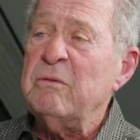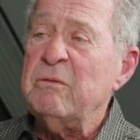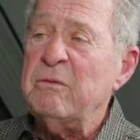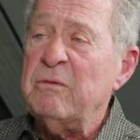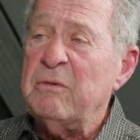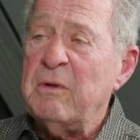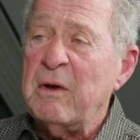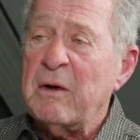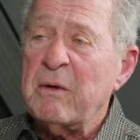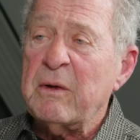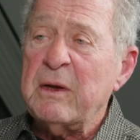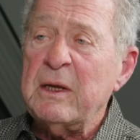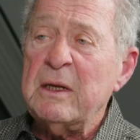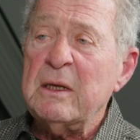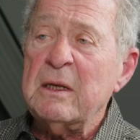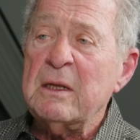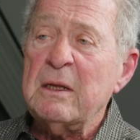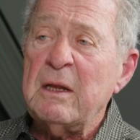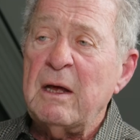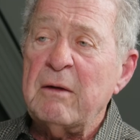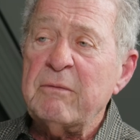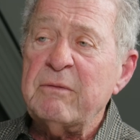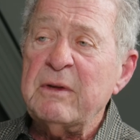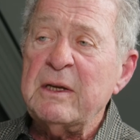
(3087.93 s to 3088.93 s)
very
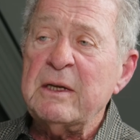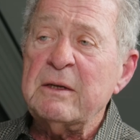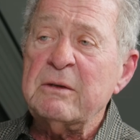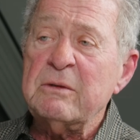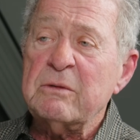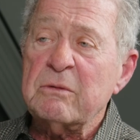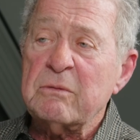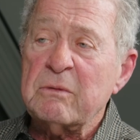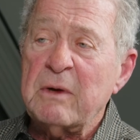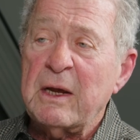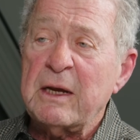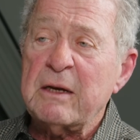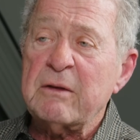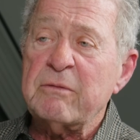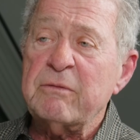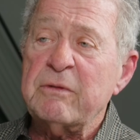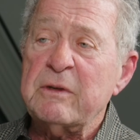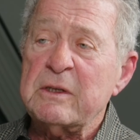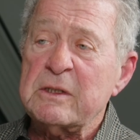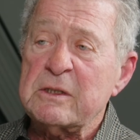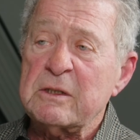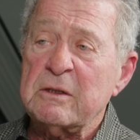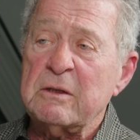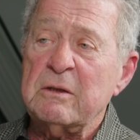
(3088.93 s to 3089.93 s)
loving, direct
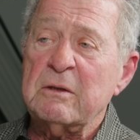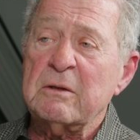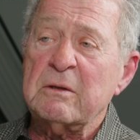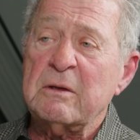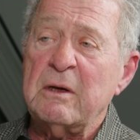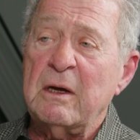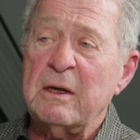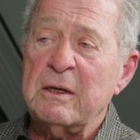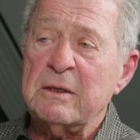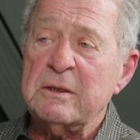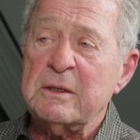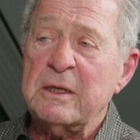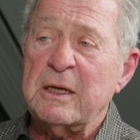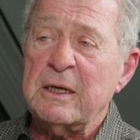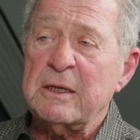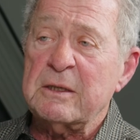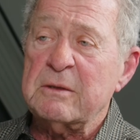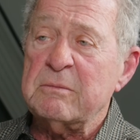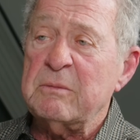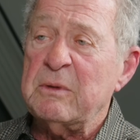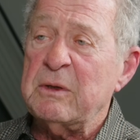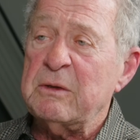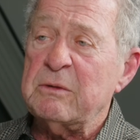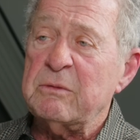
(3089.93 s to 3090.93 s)
physical
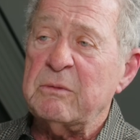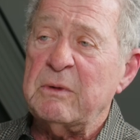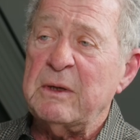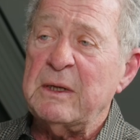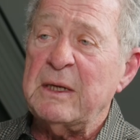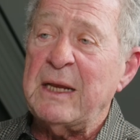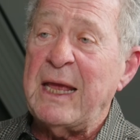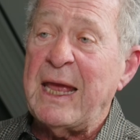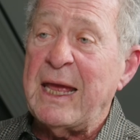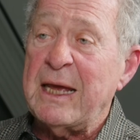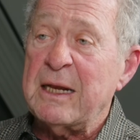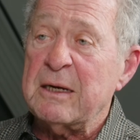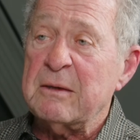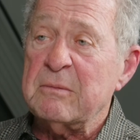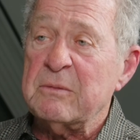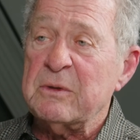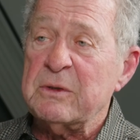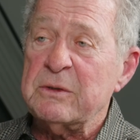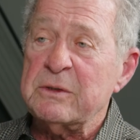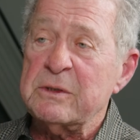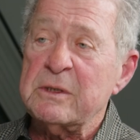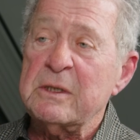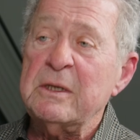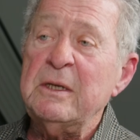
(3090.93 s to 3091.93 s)
contact between
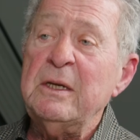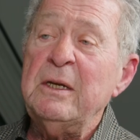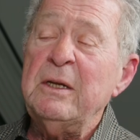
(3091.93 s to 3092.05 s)
animals,